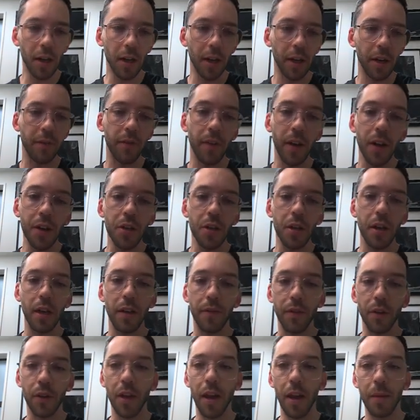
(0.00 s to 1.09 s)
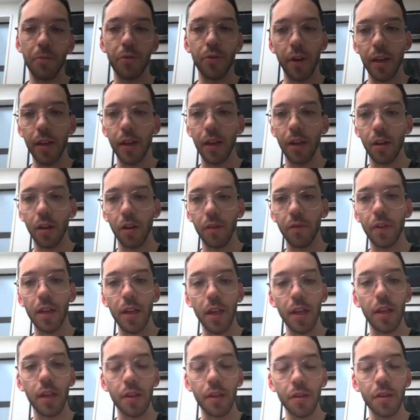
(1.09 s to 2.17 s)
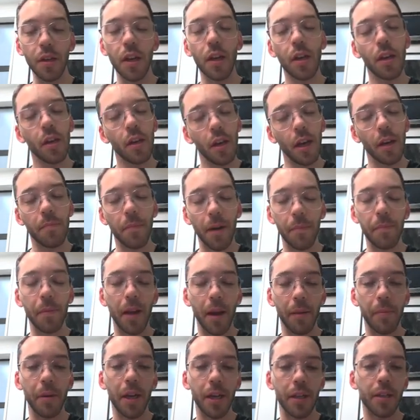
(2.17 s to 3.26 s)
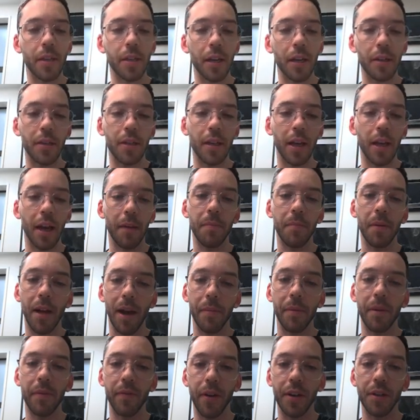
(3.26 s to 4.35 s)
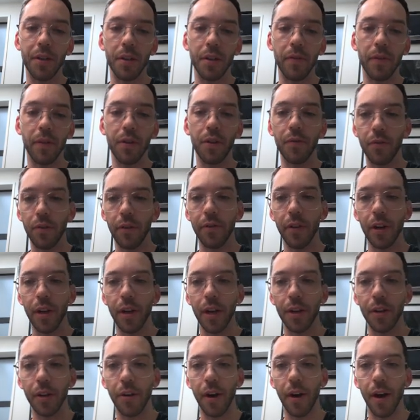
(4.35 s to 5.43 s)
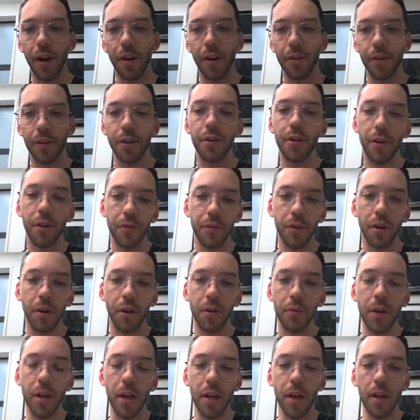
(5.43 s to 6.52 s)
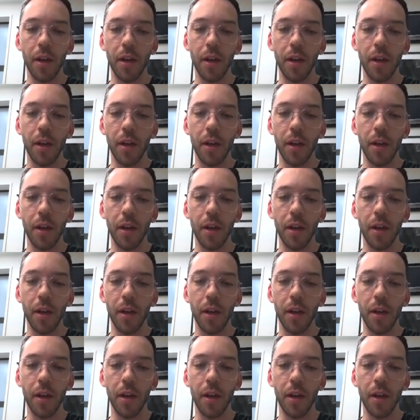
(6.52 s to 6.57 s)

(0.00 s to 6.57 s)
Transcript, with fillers: And eventually, if you keep treating it over years, it might become an SCC and become invasive, and you've driven it underground and you don't know